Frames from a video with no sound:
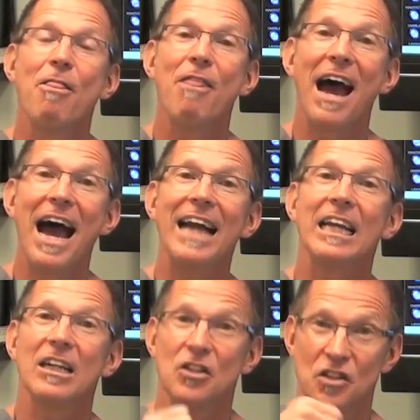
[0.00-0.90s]

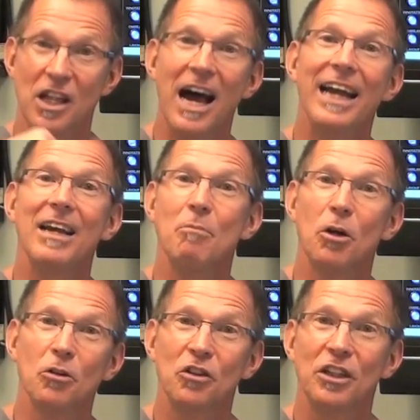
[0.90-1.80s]
That sliding
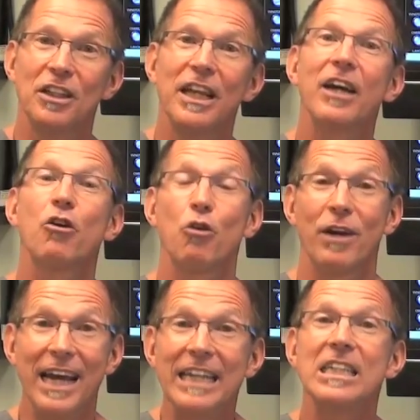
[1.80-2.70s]
motion that
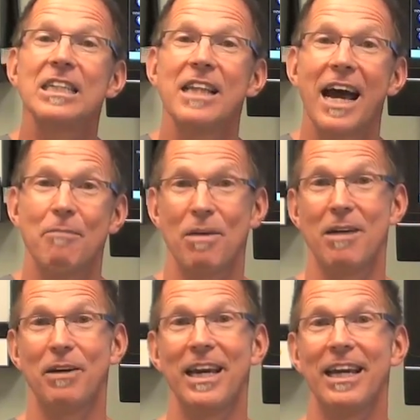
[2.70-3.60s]
creates that
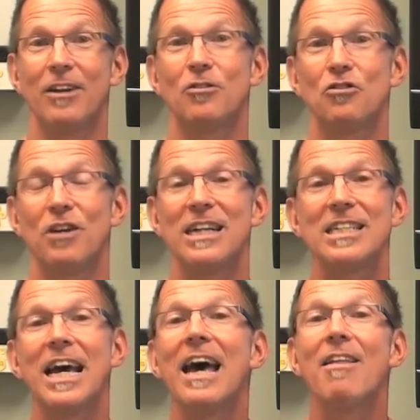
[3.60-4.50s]
biomechanical
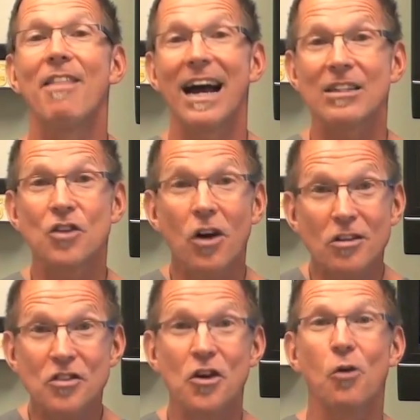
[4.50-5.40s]
stress, that's
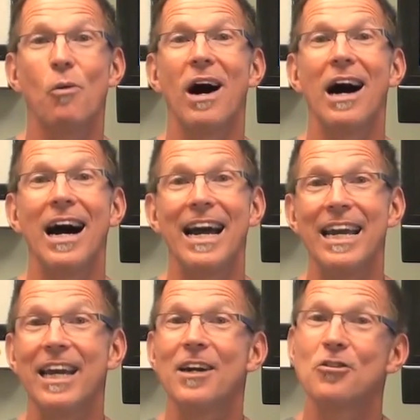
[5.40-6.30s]
also
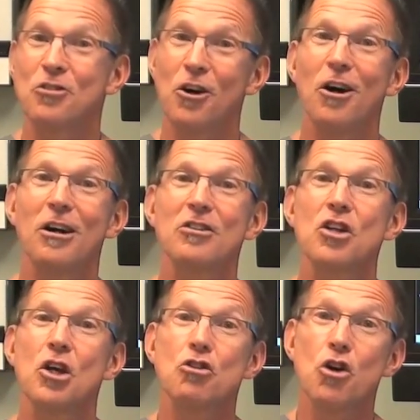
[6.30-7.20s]
why
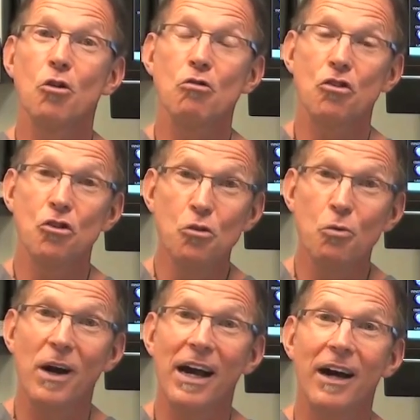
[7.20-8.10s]
dogs don't do
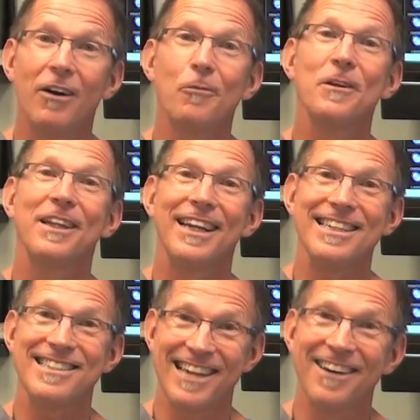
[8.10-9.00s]
well with an
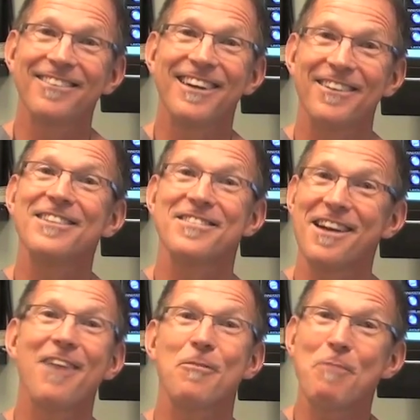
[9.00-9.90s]
ACL tear that's
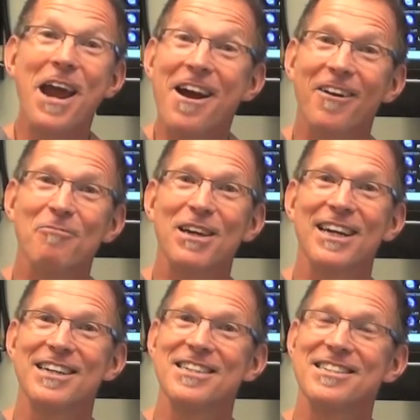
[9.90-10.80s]
not repaired
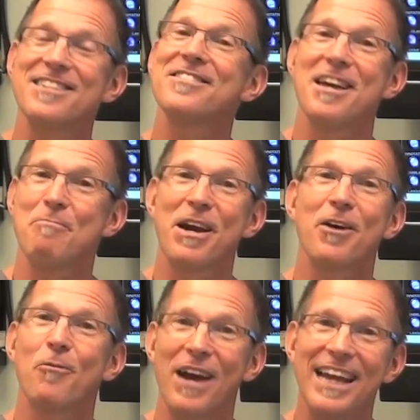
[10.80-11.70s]
because as they
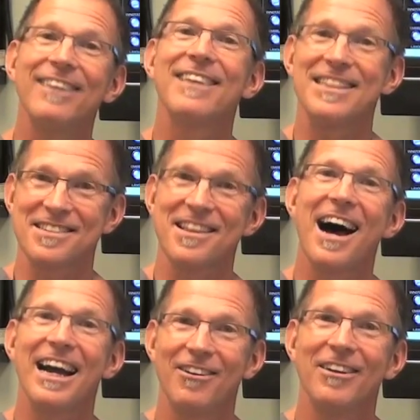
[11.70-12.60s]
bear weight, they
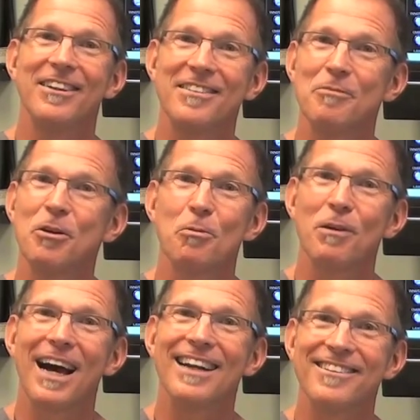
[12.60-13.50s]
slide on the tibial
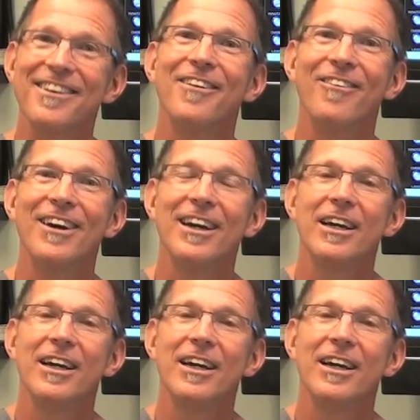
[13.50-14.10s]
plateau.